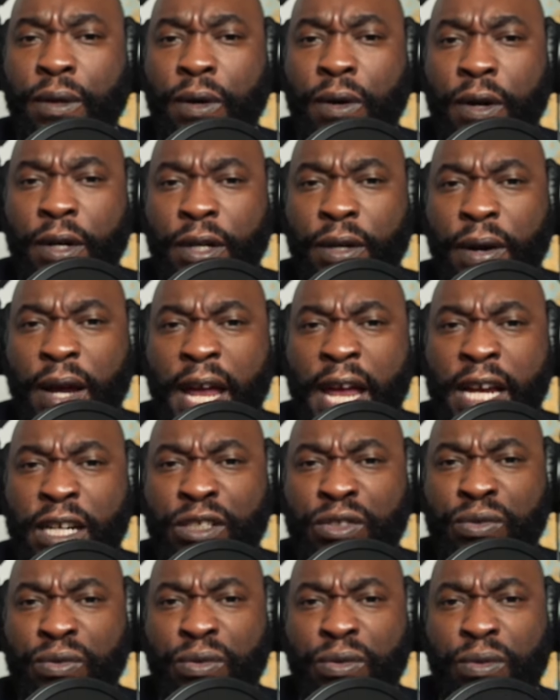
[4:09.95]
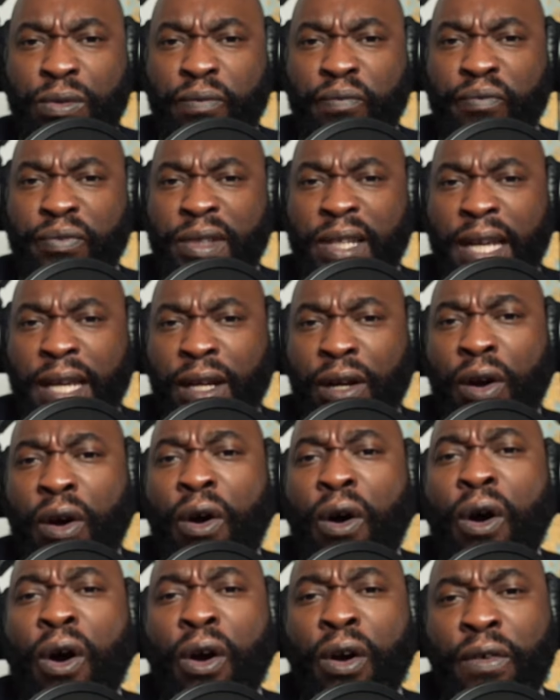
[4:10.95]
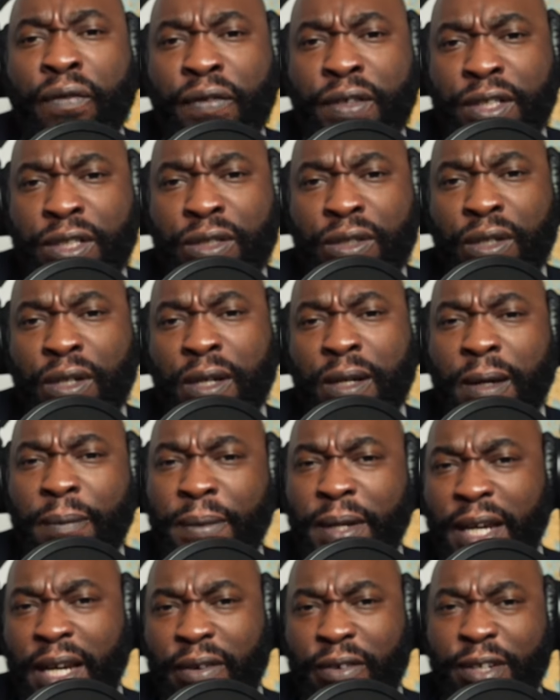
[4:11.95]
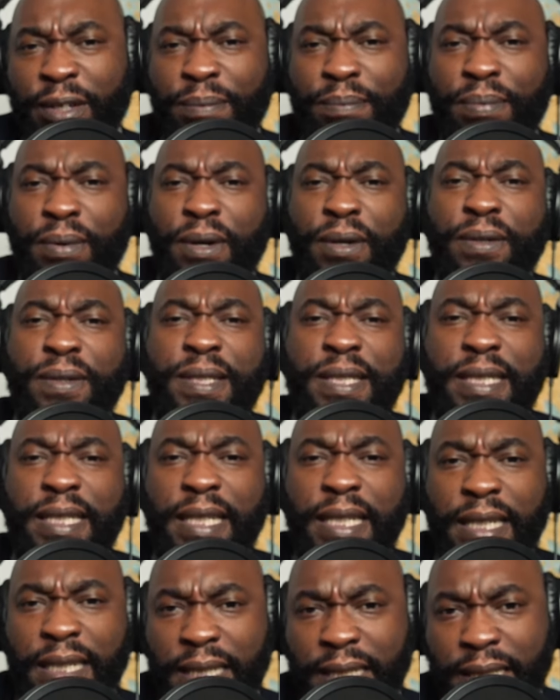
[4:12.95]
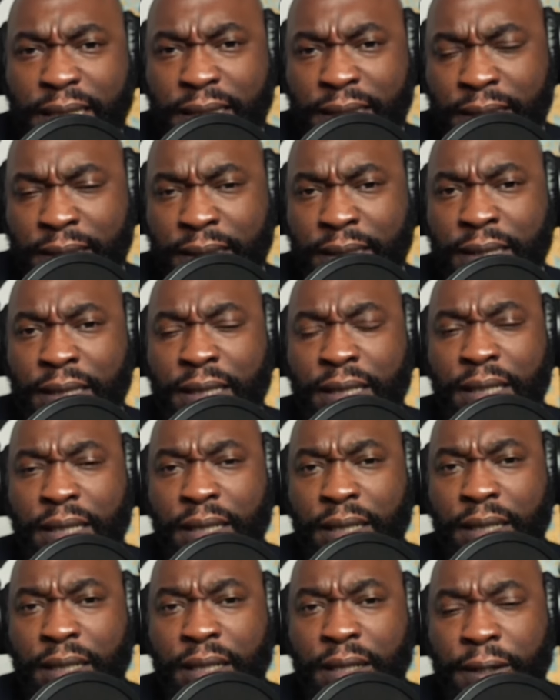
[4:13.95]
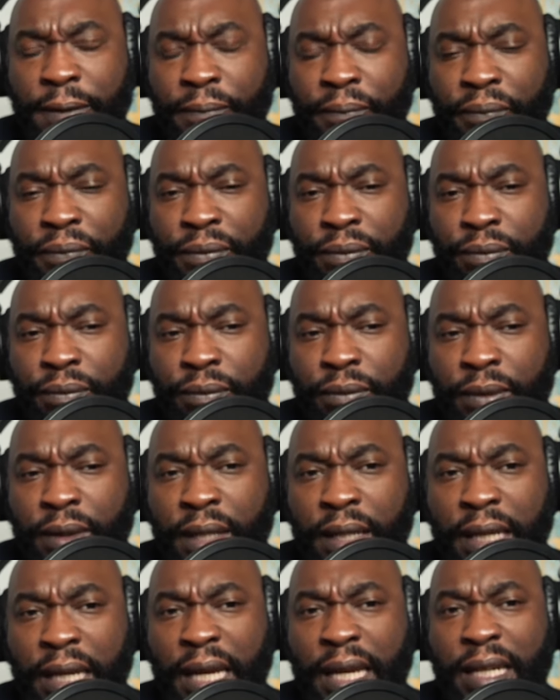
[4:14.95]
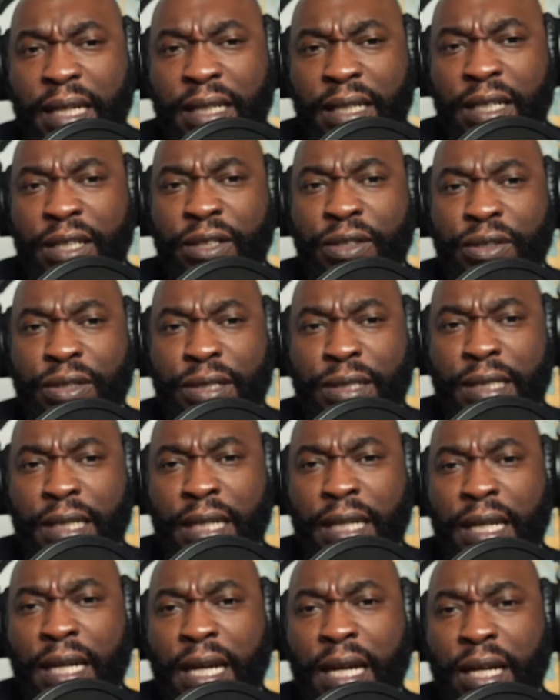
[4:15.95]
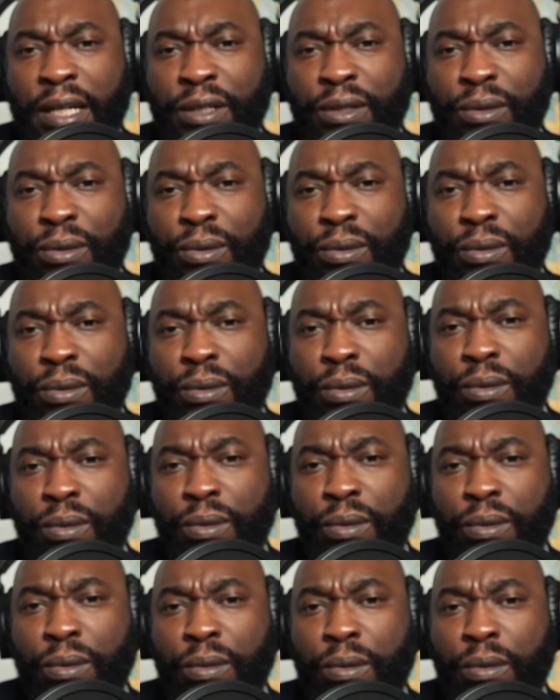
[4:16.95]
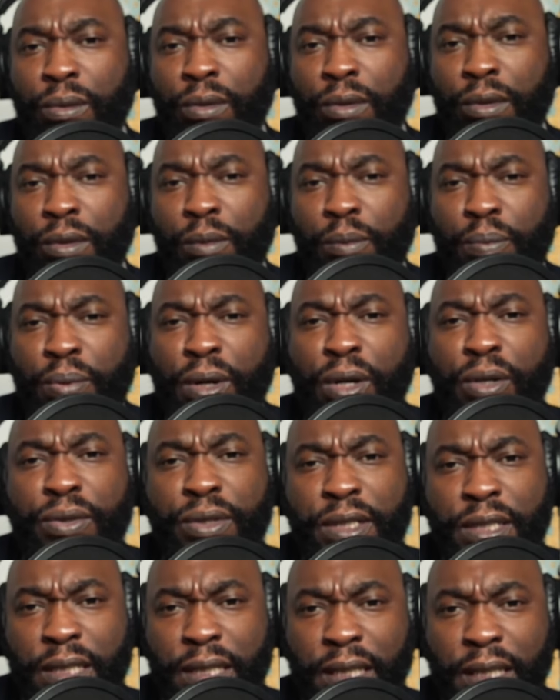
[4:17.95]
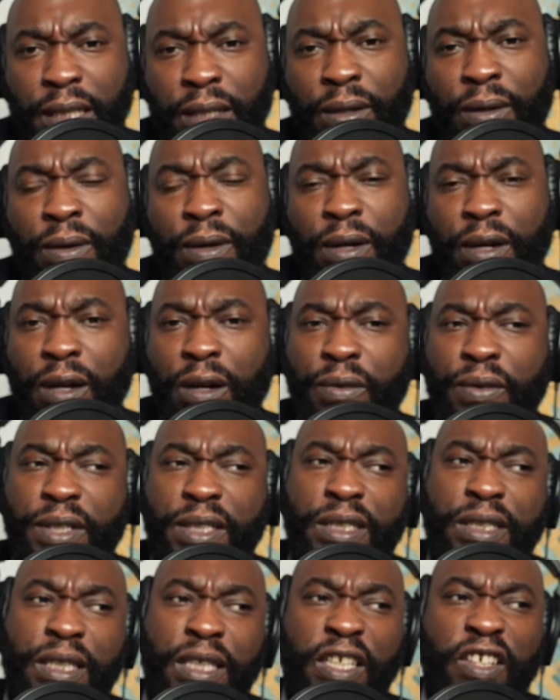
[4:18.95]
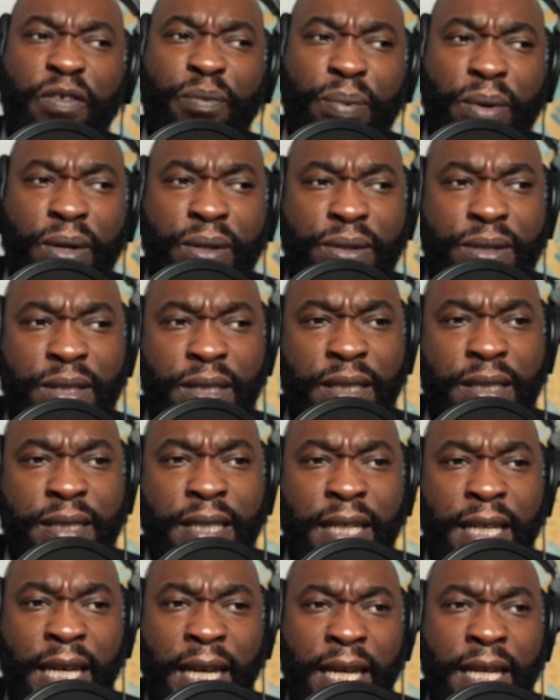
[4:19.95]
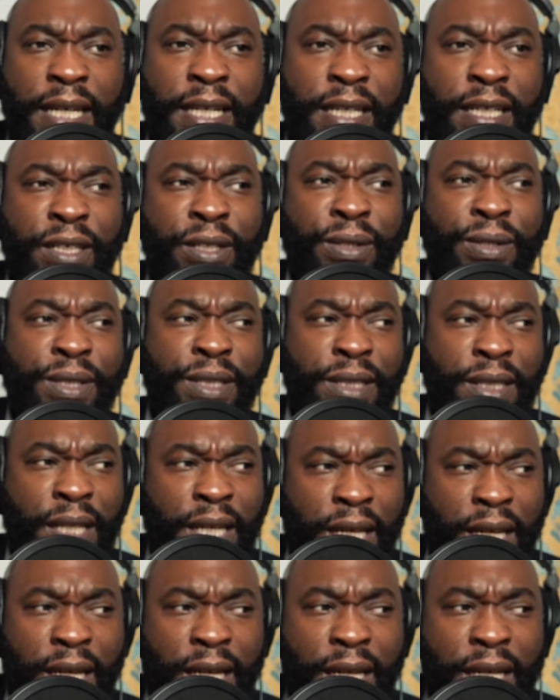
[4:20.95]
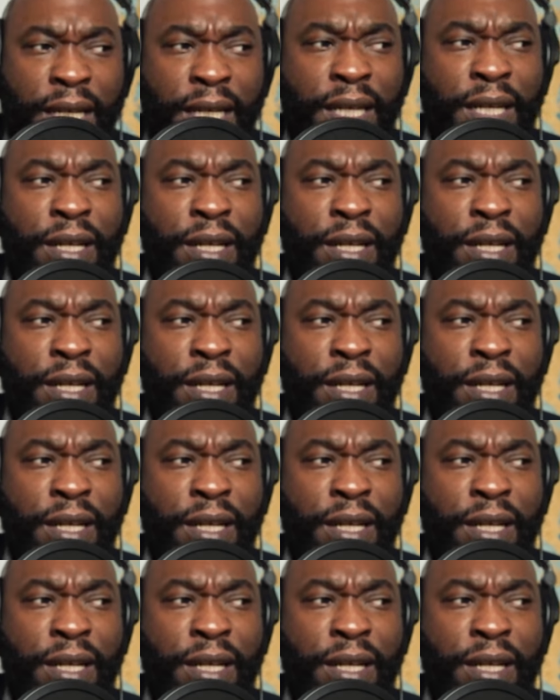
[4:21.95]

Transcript: or your actual like harvest or I'm hearing proceeds. They can't understand how you proceed or, or receive proceeds. They can't understand